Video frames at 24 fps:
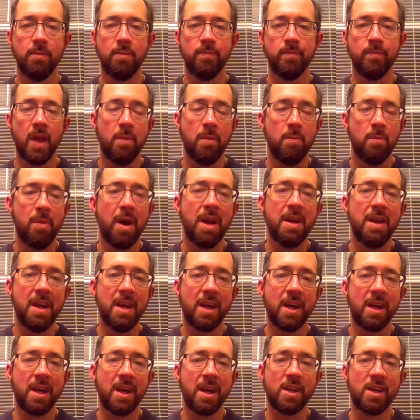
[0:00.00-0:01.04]
and by next
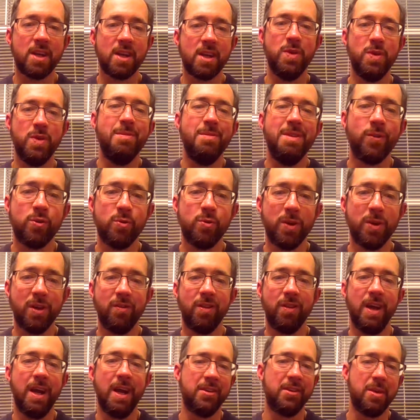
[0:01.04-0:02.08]
week, I mean the first week of class.